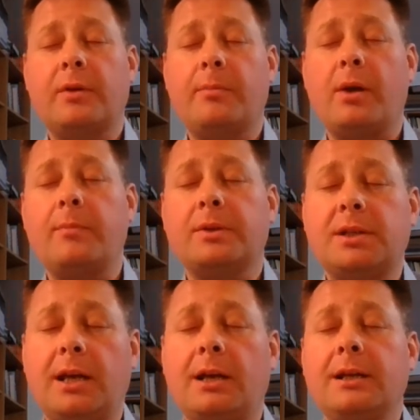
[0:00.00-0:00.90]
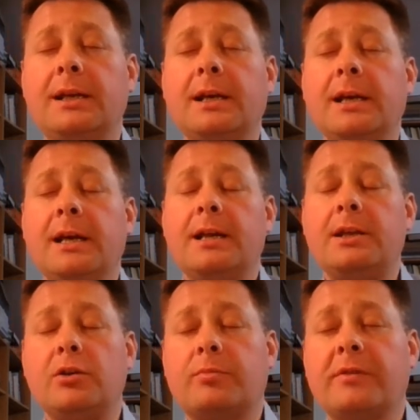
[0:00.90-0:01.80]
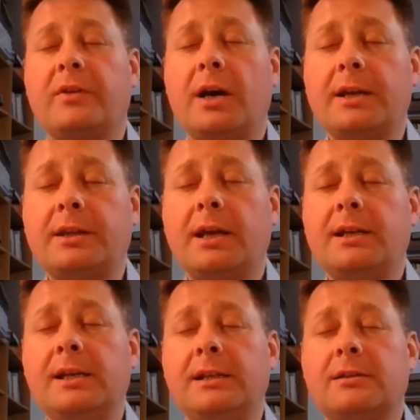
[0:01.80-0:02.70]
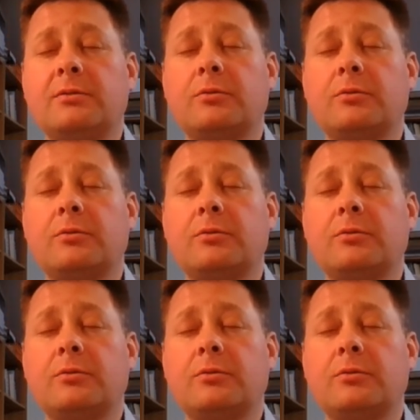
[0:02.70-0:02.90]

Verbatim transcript: We pray particularly that you'd provide their needs.